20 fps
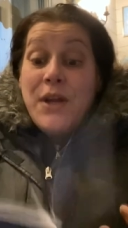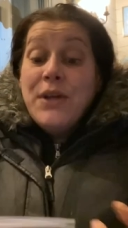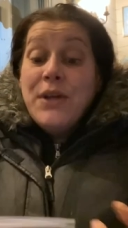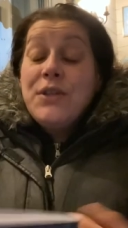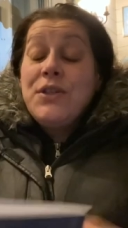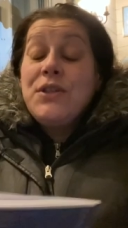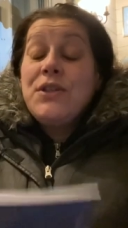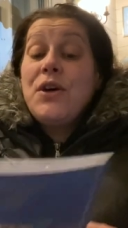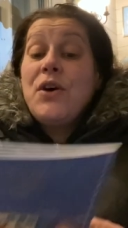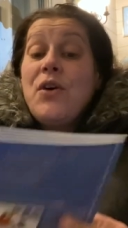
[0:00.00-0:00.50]

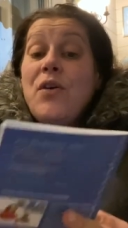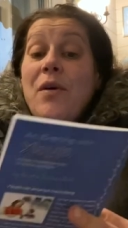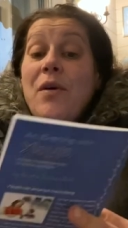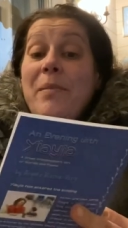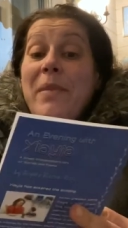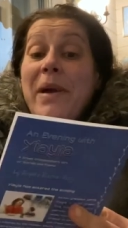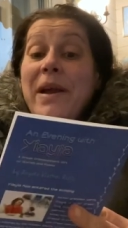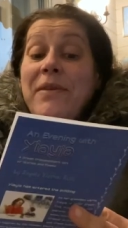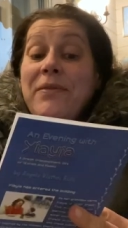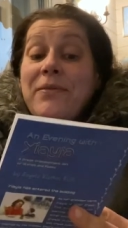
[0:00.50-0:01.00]
So
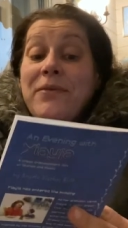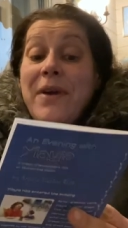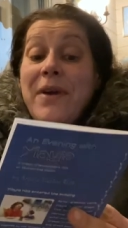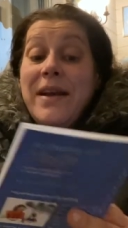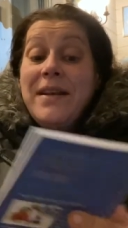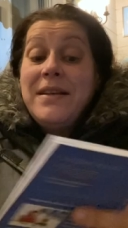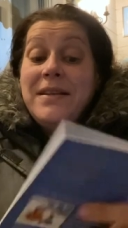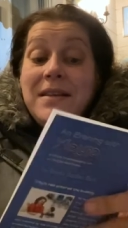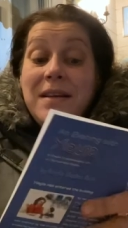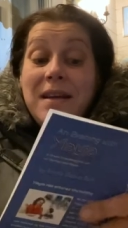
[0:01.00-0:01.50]
my
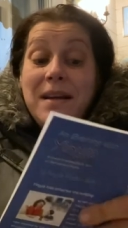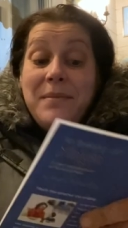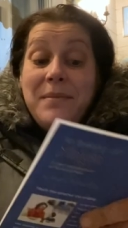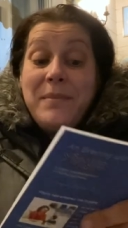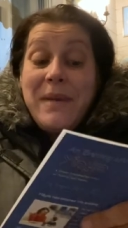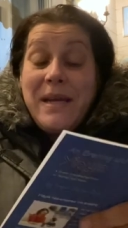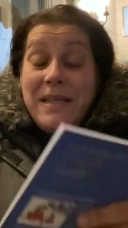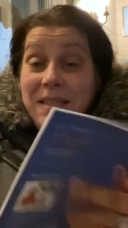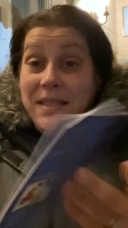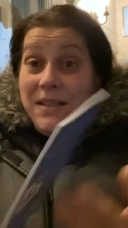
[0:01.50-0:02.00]
friend
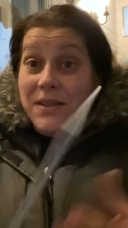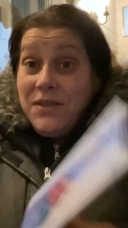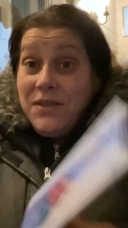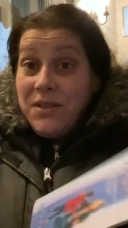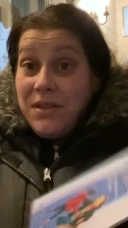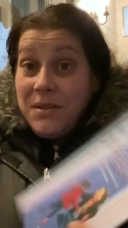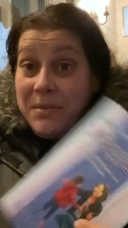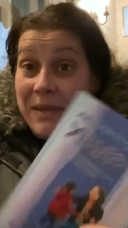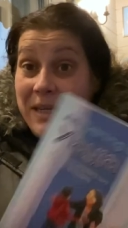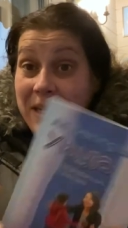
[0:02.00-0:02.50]

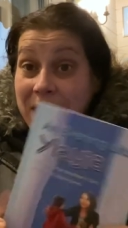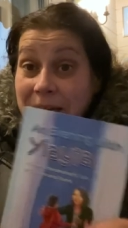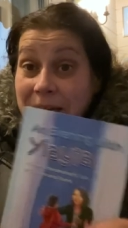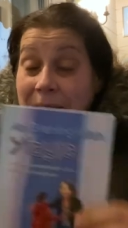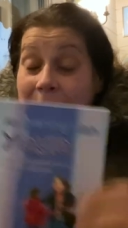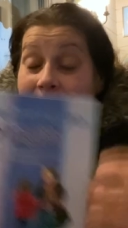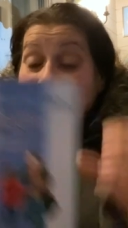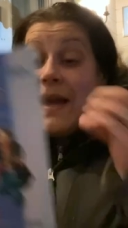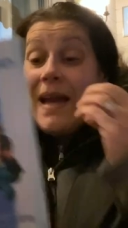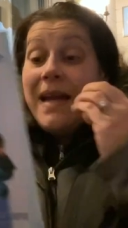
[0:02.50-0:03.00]
messaged
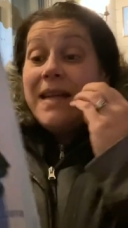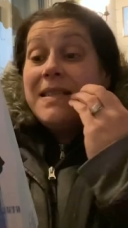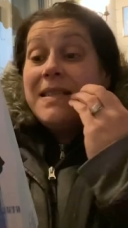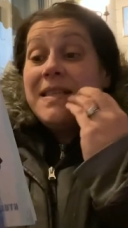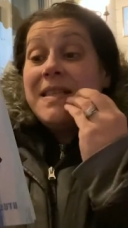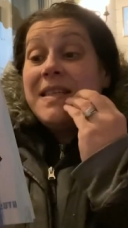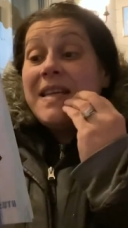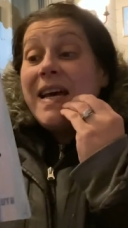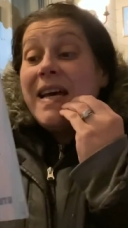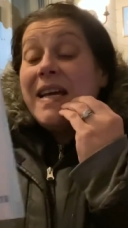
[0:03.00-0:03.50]
me and
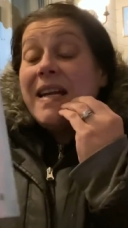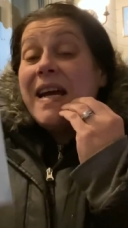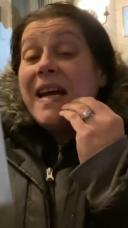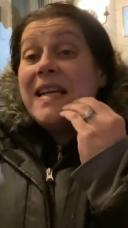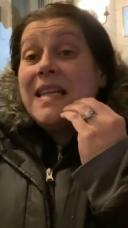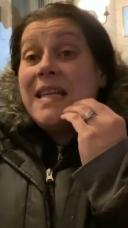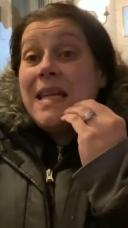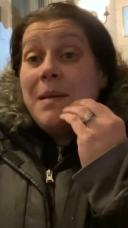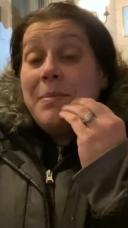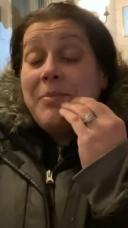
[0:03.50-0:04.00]
said, I
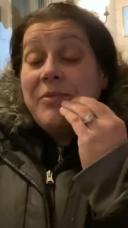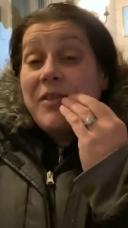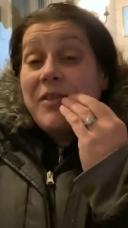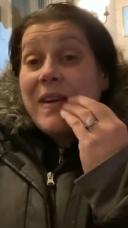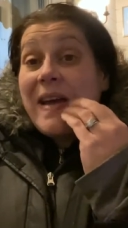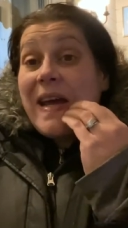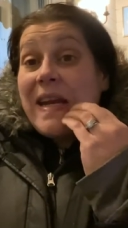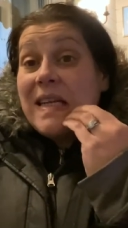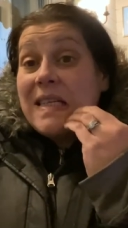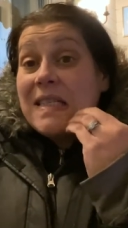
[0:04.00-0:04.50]
keep
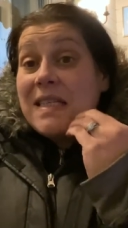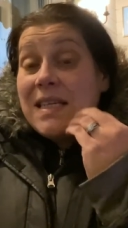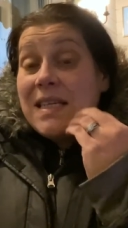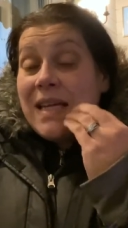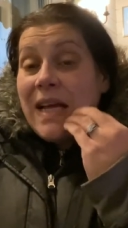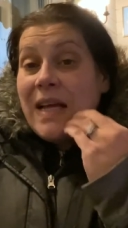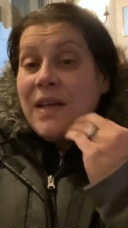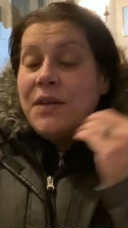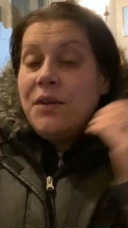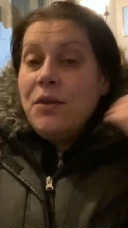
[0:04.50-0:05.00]
forgetting to
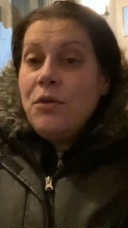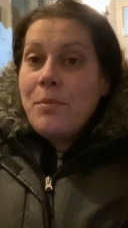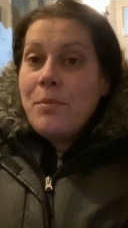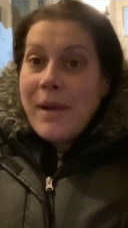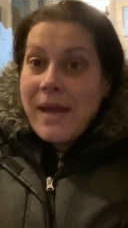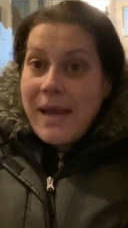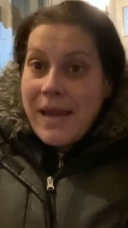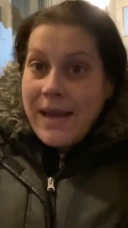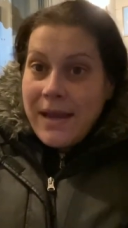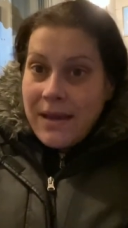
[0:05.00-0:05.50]
tell you
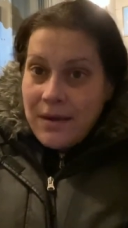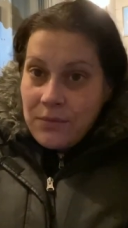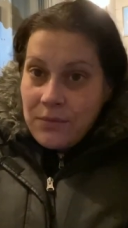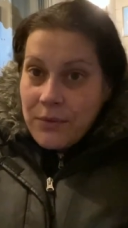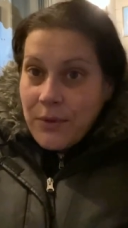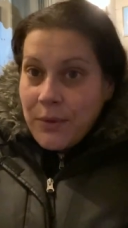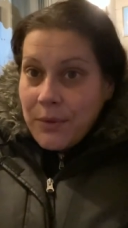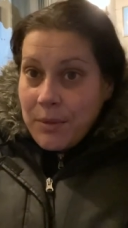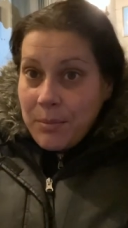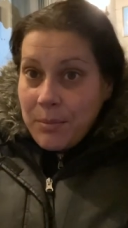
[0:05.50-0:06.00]
my aunt wrote a